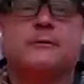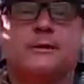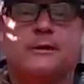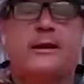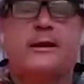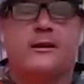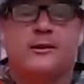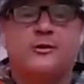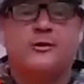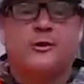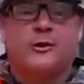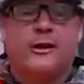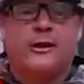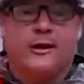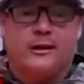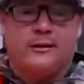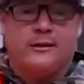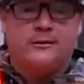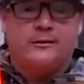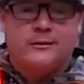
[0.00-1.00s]
Let us look
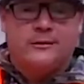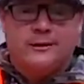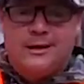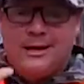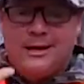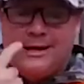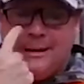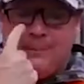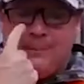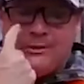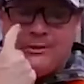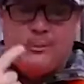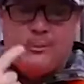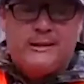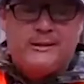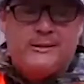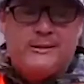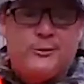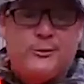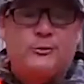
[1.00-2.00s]
at it. I got my
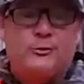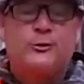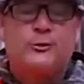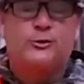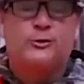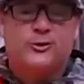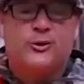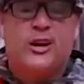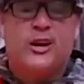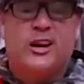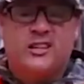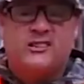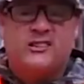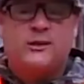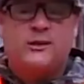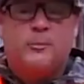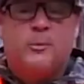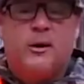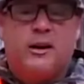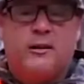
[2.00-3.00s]
spectacles on so I can
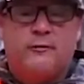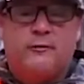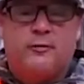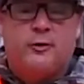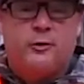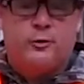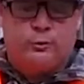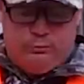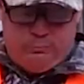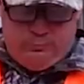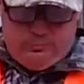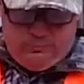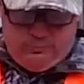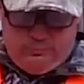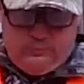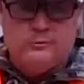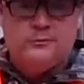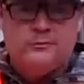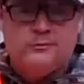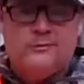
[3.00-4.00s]
see better for you.
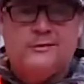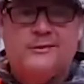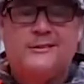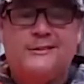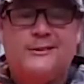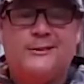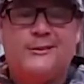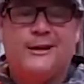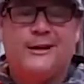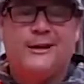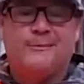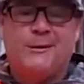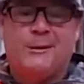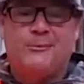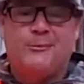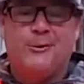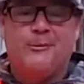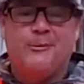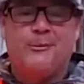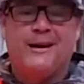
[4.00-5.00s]
You like my
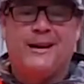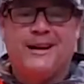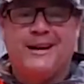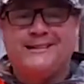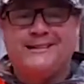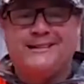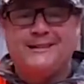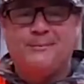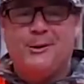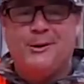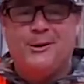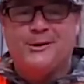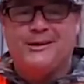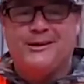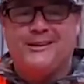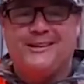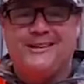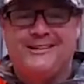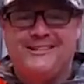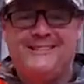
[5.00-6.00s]
boy back at
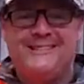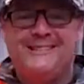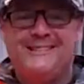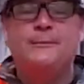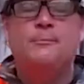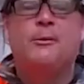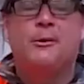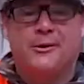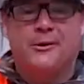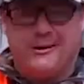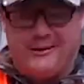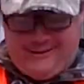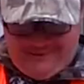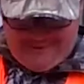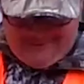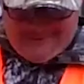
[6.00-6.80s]
Tibaki. Tibaki.